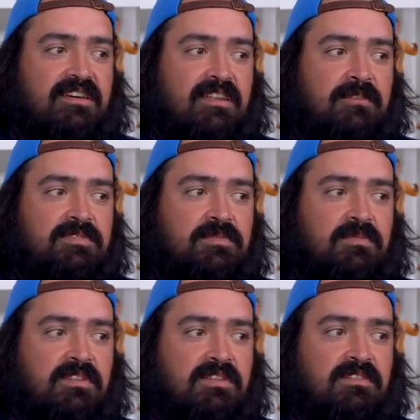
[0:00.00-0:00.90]
items
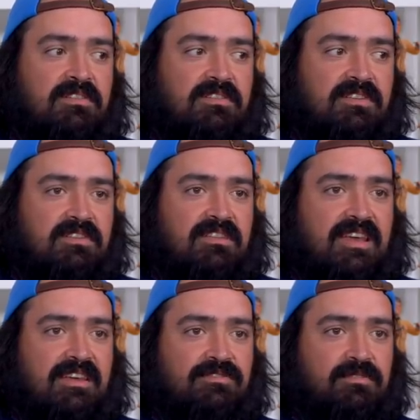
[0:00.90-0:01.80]
and really looked into
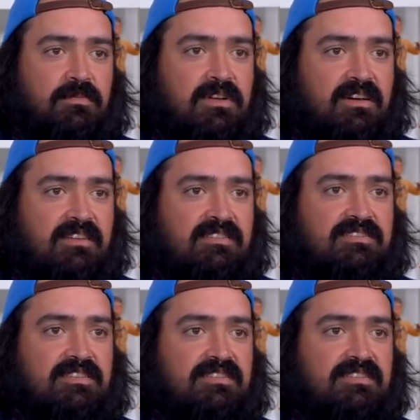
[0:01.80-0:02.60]
the actual products,